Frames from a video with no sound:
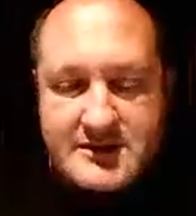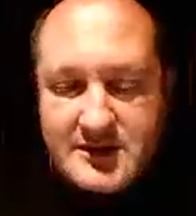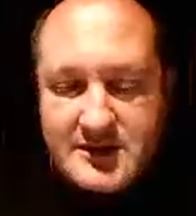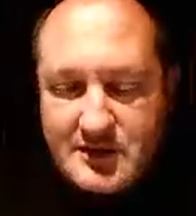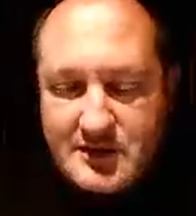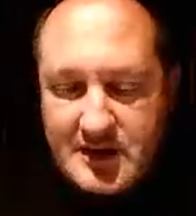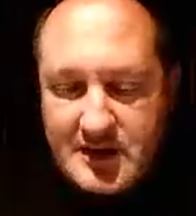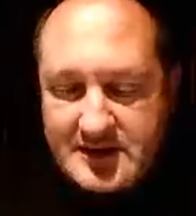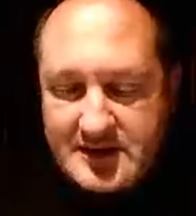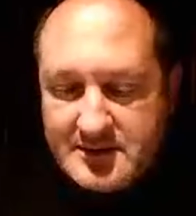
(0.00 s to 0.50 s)

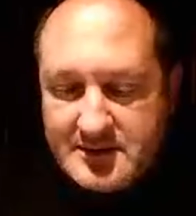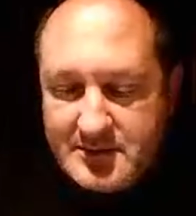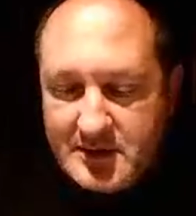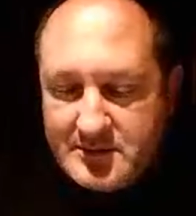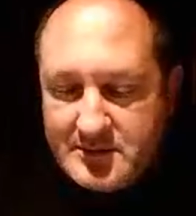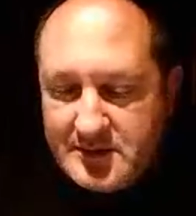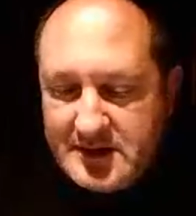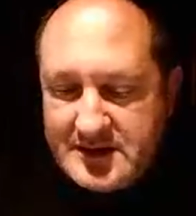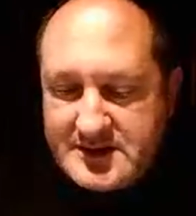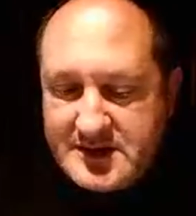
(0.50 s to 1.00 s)
So at
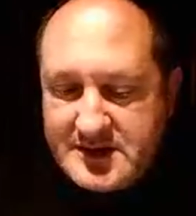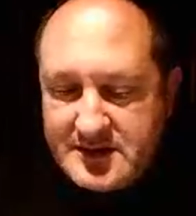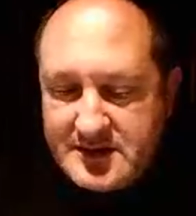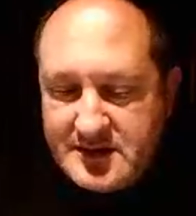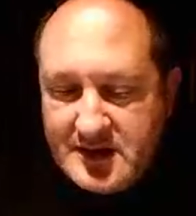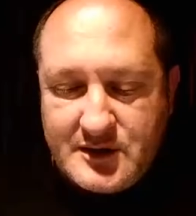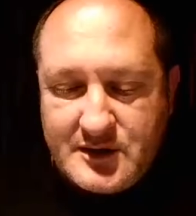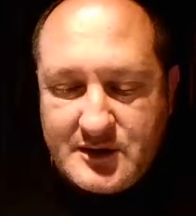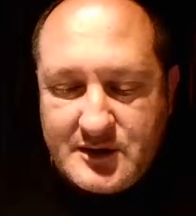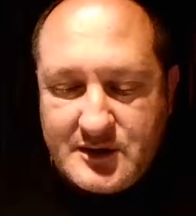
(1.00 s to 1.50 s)
the moment
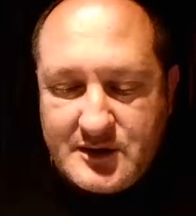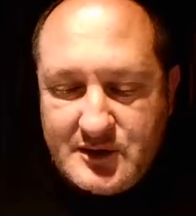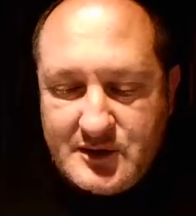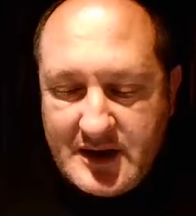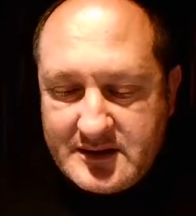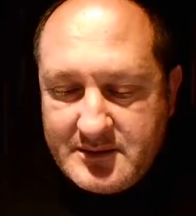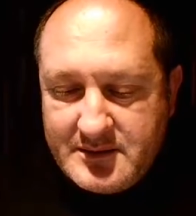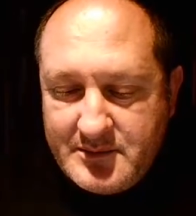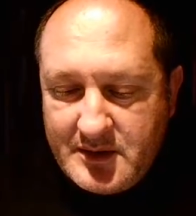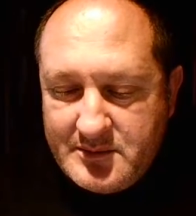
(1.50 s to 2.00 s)

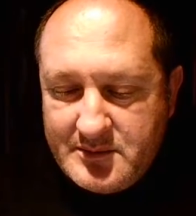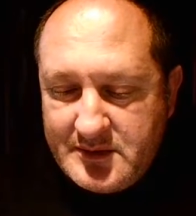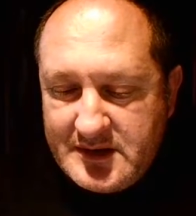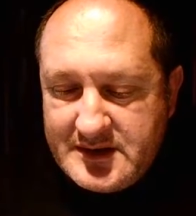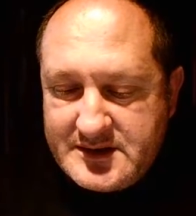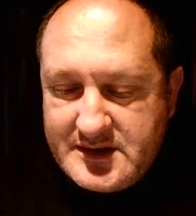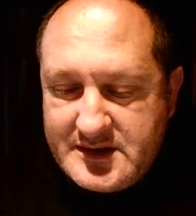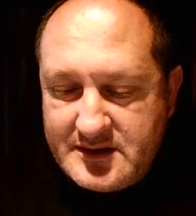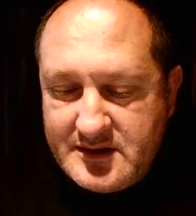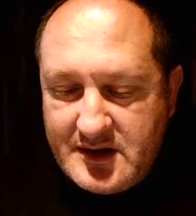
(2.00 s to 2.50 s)
in
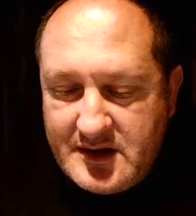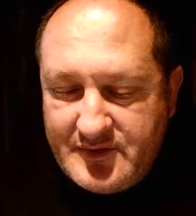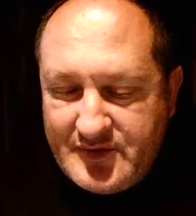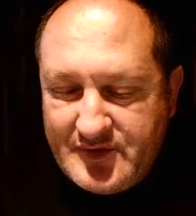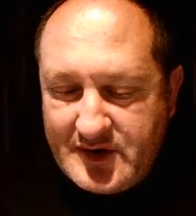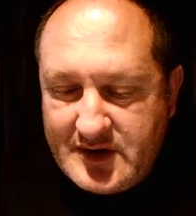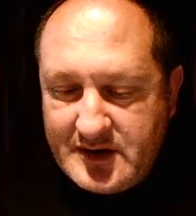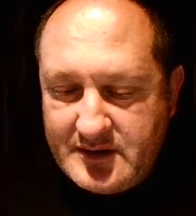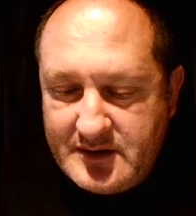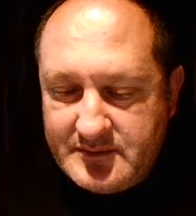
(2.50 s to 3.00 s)
South
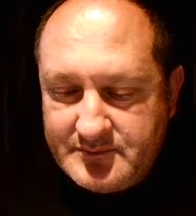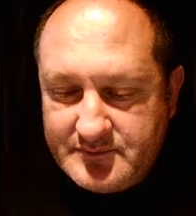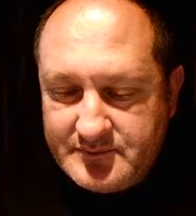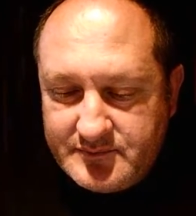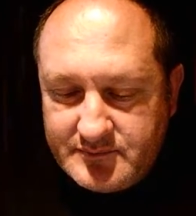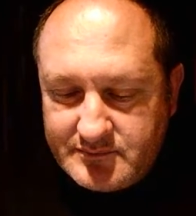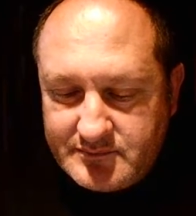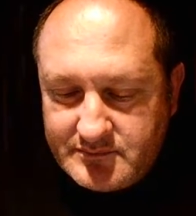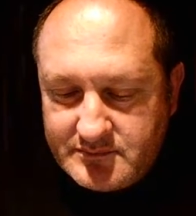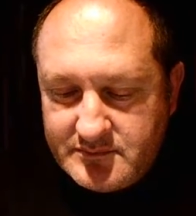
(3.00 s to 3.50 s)
Africa,
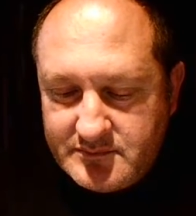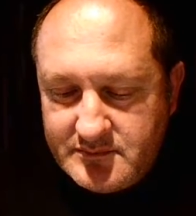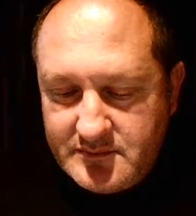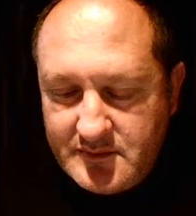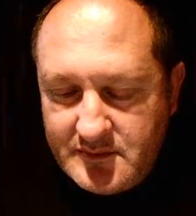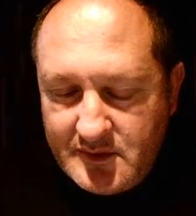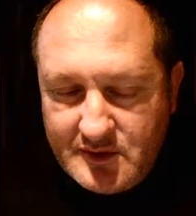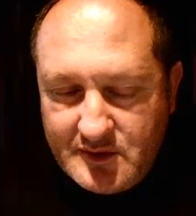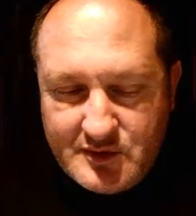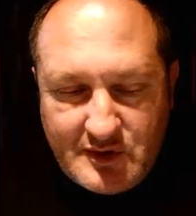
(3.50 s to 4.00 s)

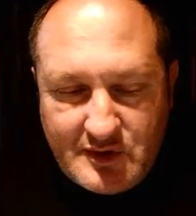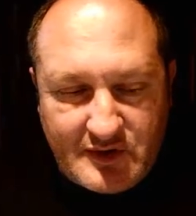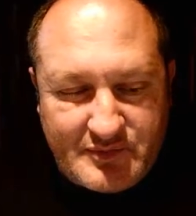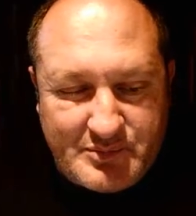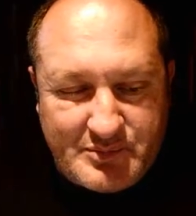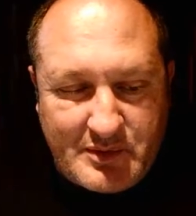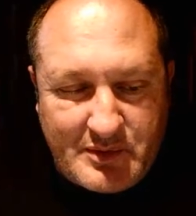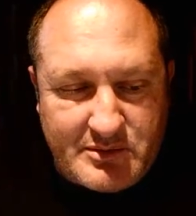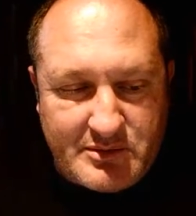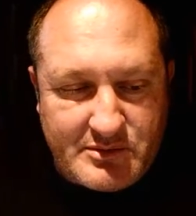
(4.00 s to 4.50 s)
you have
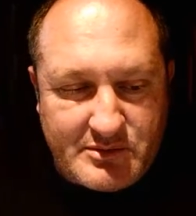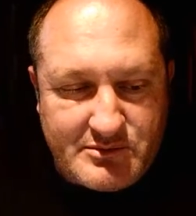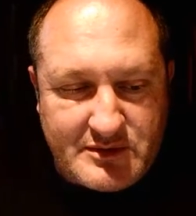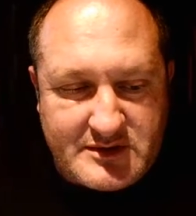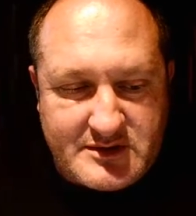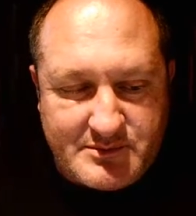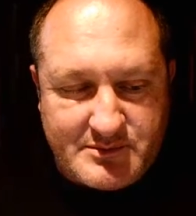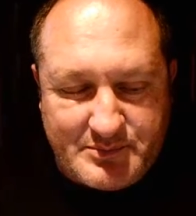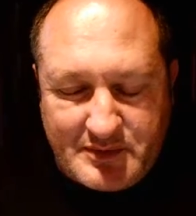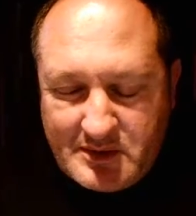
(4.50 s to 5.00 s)

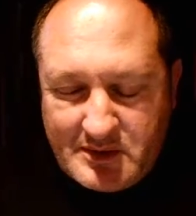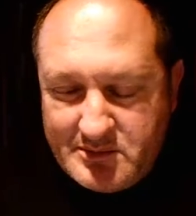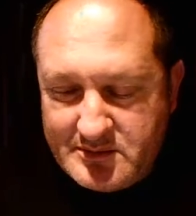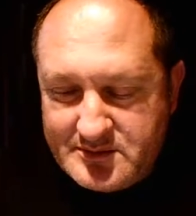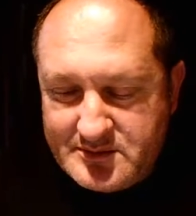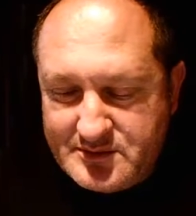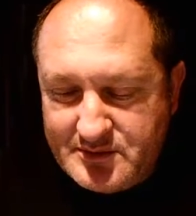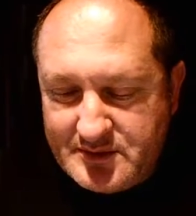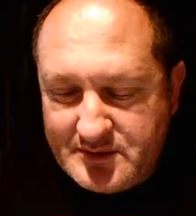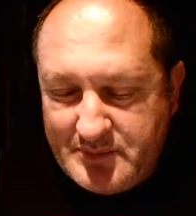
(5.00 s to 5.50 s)
problems
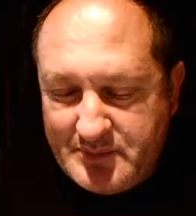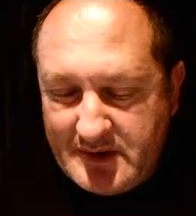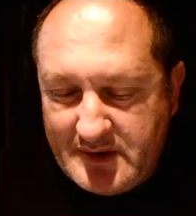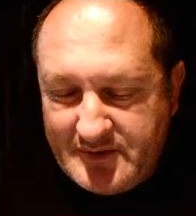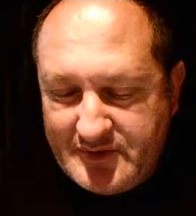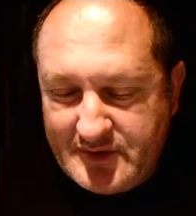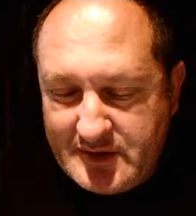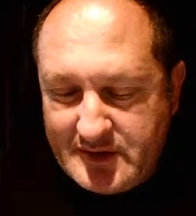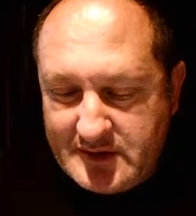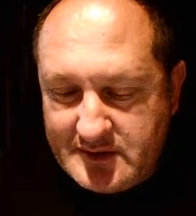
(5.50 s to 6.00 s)
with
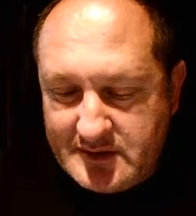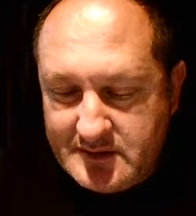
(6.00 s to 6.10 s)
buffering